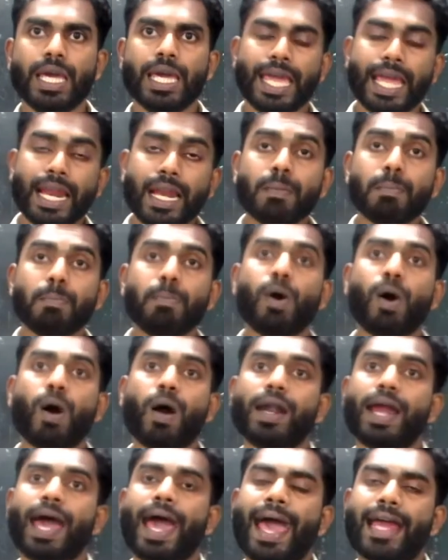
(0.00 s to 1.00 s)
in
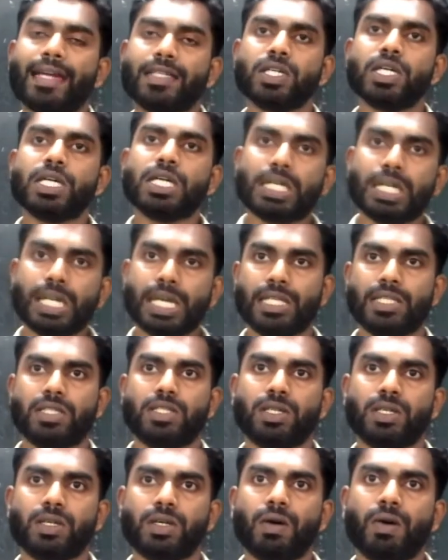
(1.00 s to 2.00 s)
bone and
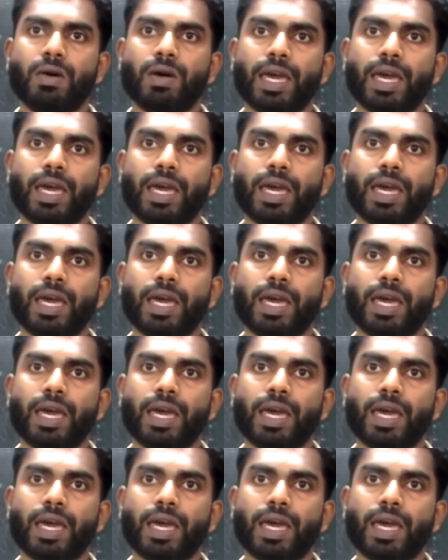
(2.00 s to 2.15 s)
teeth.